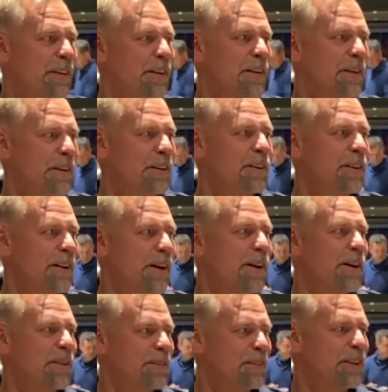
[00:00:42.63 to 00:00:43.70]

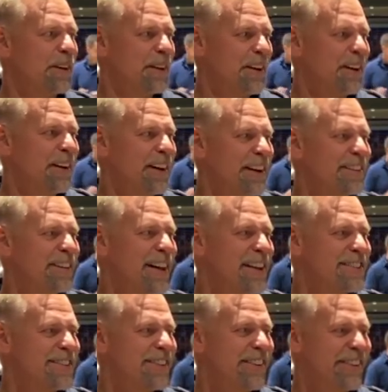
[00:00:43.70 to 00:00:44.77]

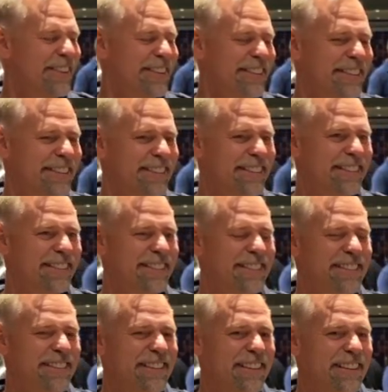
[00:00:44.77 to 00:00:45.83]

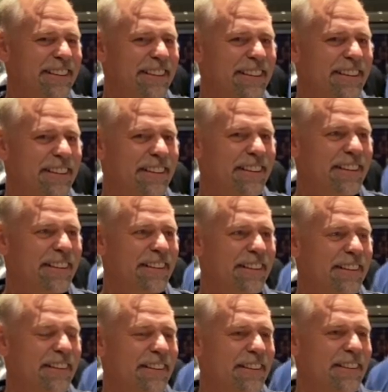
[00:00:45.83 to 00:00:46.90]

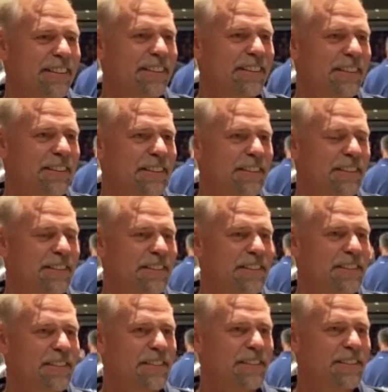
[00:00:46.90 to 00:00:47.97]

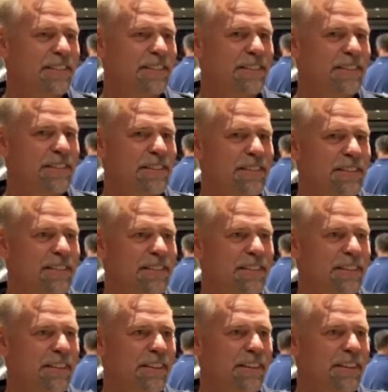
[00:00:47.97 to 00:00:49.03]

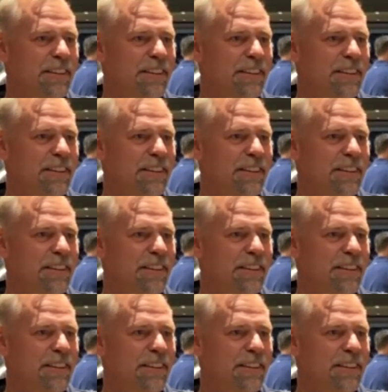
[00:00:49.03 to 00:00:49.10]
The person shown says nothing.